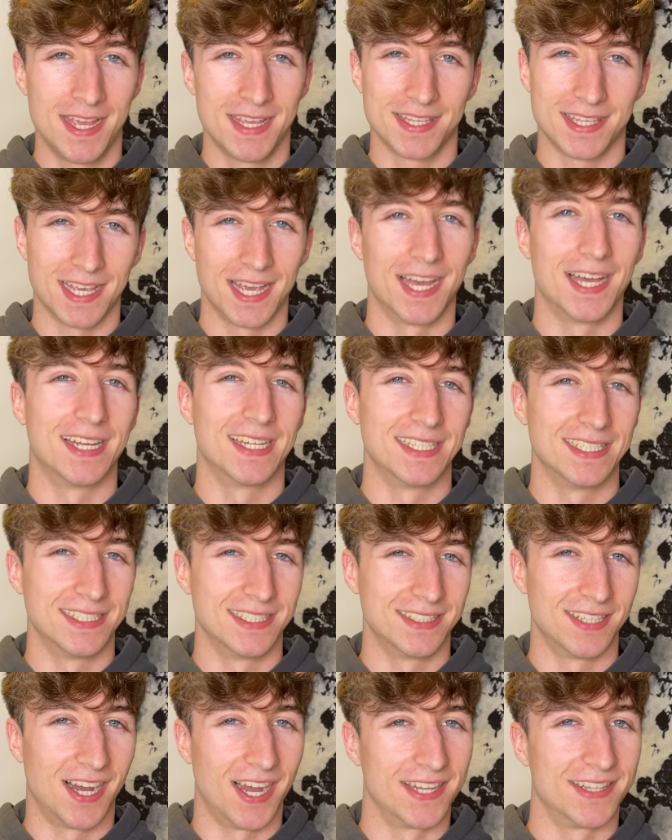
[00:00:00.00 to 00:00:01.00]
yeah,
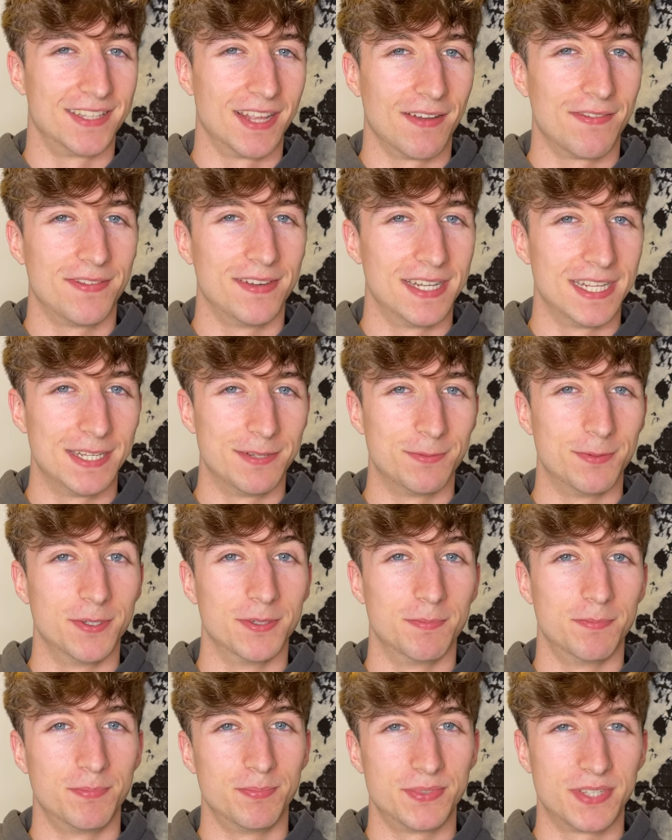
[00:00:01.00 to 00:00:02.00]
I definitely
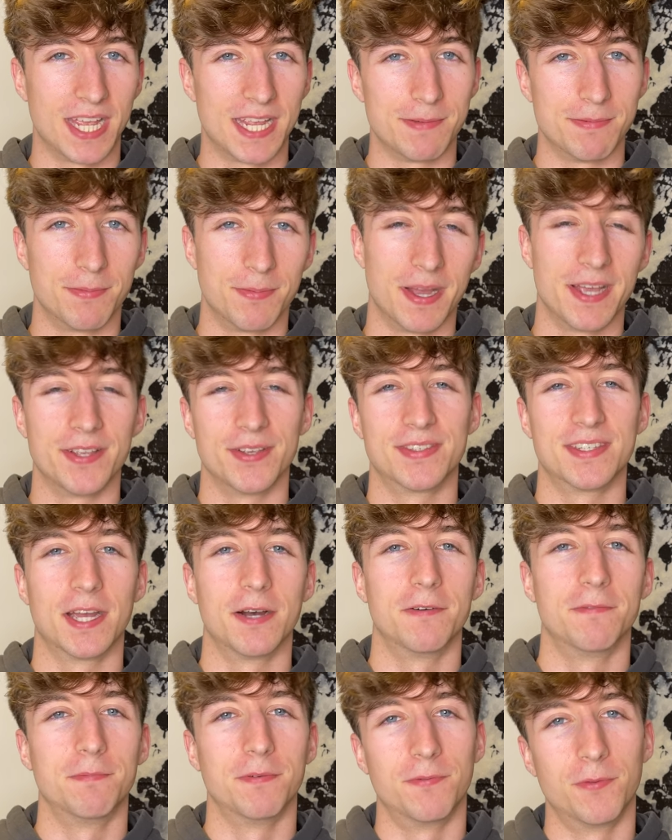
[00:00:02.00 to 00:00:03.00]
would say prepare
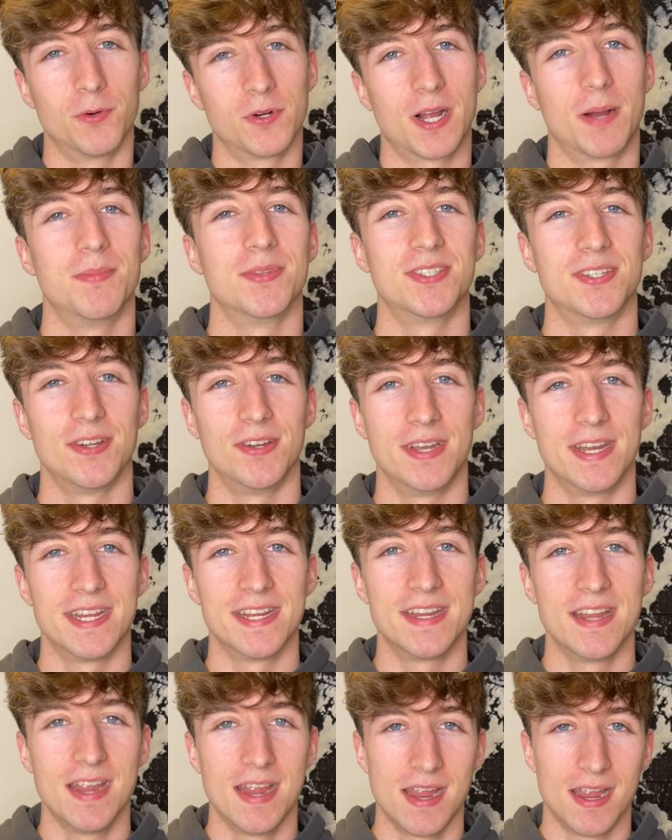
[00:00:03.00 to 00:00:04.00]
yourself before coming to
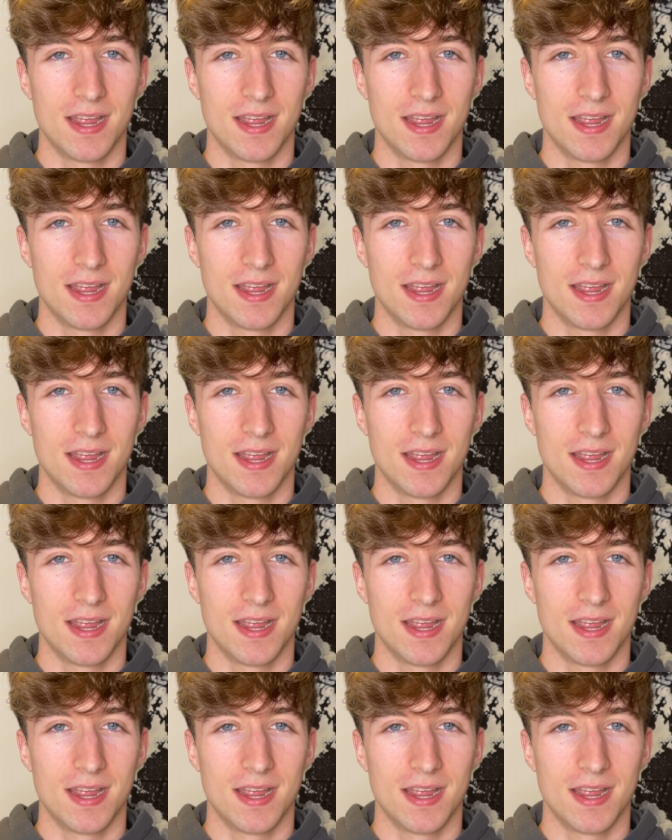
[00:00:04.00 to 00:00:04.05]
uni.